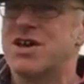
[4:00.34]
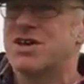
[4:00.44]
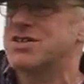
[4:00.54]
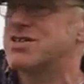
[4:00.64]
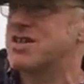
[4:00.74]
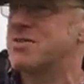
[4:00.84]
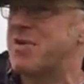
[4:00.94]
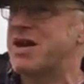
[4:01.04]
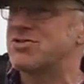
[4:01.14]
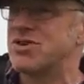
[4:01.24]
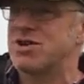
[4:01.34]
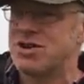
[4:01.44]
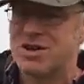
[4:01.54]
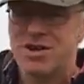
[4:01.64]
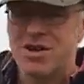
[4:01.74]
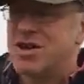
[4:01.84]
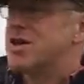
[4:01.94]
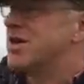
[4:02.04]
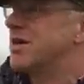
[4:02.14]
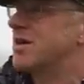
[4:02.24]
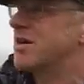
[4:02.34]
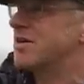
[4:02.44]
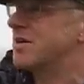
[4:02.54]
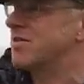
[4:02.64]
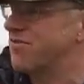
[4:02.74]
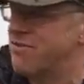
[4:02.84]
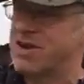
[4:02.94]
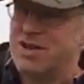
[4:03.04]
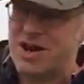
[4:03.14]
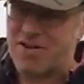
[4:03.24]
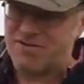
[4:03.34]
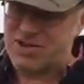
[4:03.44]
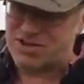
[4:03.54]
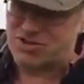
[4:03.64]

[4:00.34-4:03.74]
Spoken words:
You can see the bedrock. In our first